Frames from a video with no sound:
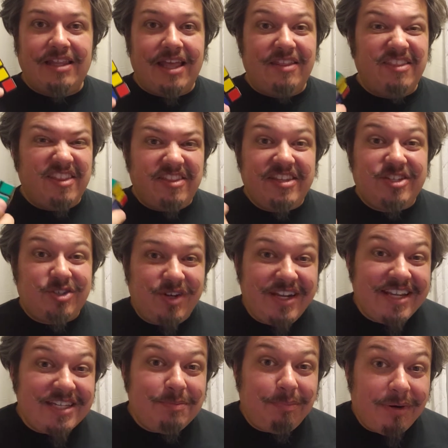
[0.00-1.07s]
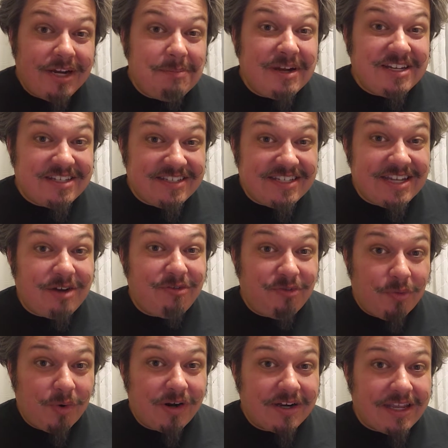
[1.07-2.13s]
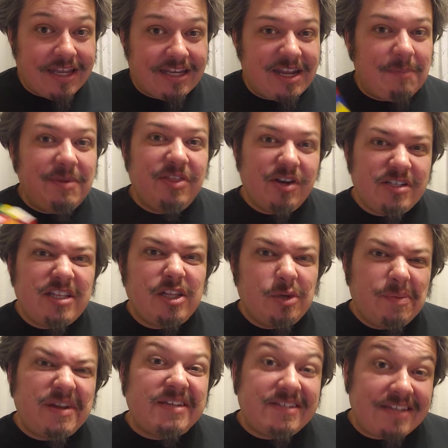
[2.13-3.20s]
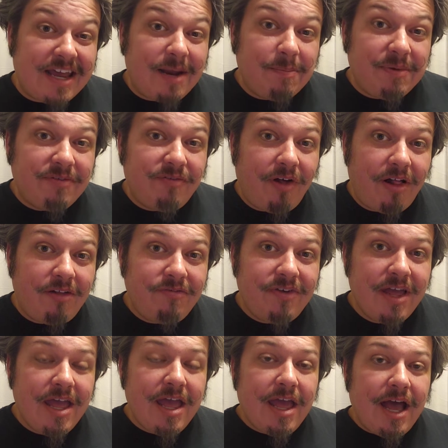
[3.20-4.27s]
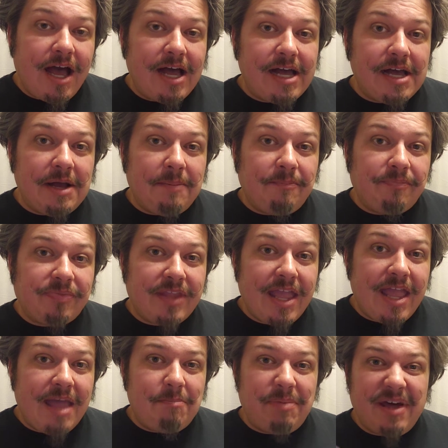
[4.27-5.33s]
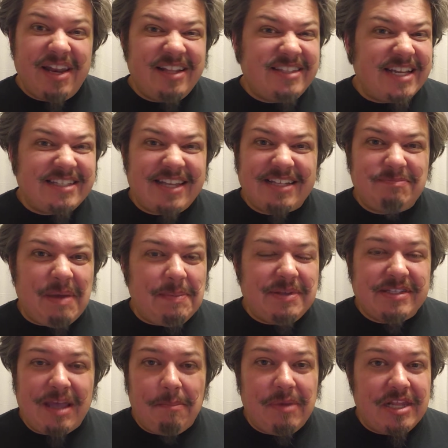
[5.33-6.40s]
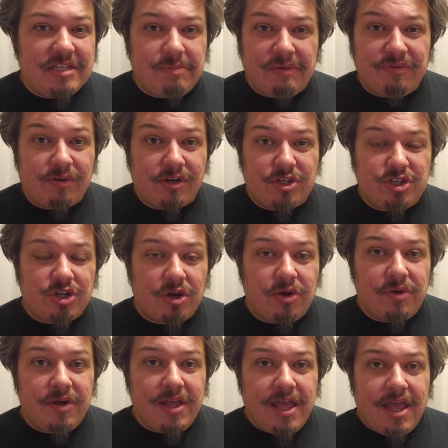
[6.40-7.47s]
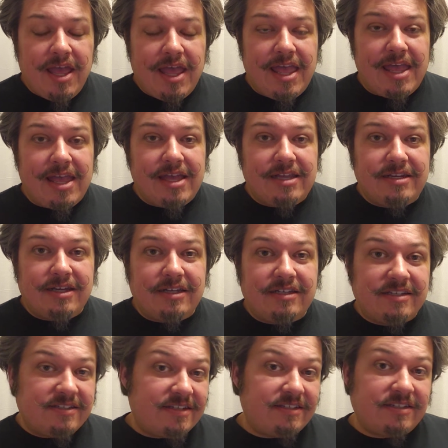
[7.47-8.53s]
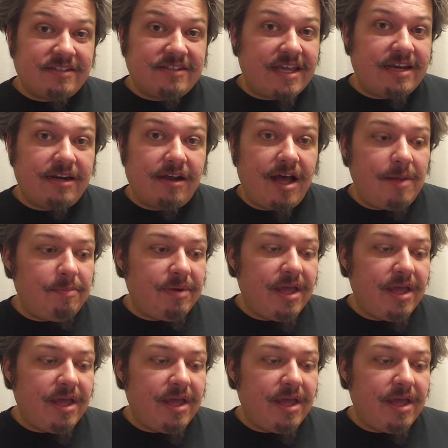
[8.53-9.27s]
this trick is pretty much self-working. I mean, there's a little bit of setup involved, but it takes like maybe 10 minutes before a show and to set it up